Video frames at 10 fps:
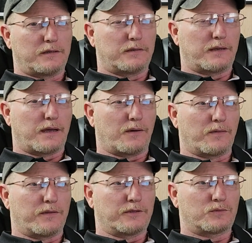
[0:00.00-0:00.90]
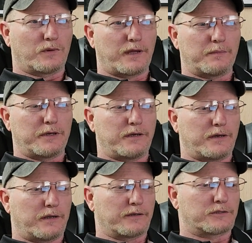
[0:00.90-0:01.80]
Now, this will not be
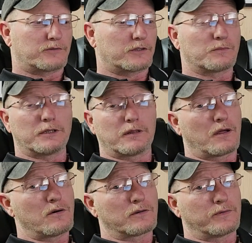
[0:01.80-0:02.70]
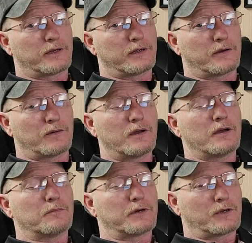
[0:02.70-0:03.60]
an extremely long video,
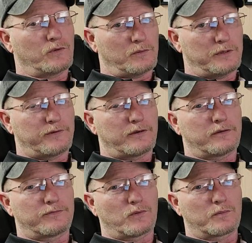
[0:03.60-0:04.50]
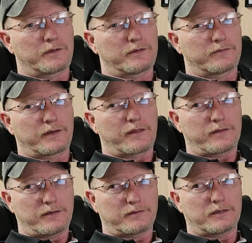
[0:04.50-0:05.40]
but it will be very informative. And I
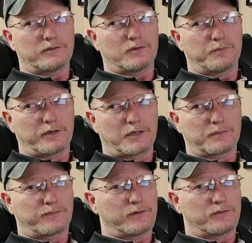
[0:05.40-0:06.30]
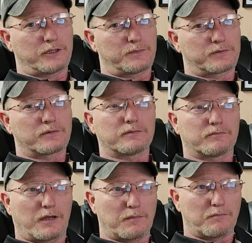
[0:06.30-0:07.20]
think that you'll pick up a few tips
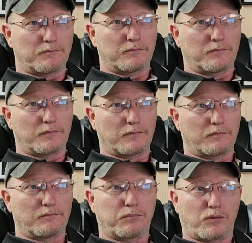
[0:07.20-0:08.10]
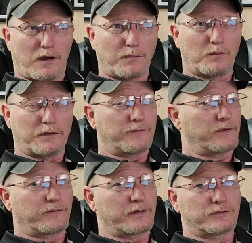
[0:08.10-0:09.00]
and probably a
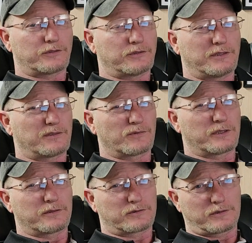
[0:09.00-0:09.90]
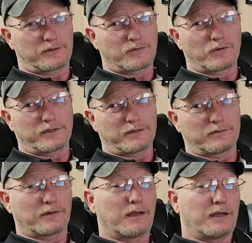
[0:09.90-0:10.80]
few things that you didn't really consider or
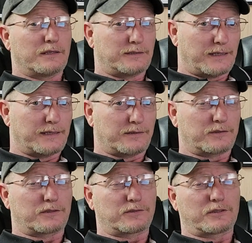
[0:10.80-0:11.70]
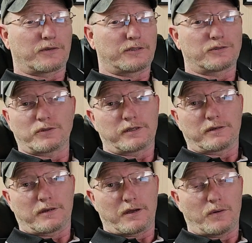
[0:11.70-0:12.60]
didn't take into consideration or
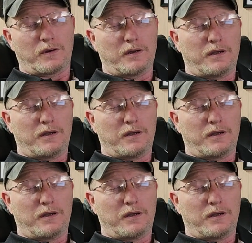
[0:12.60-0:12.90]
didn't know.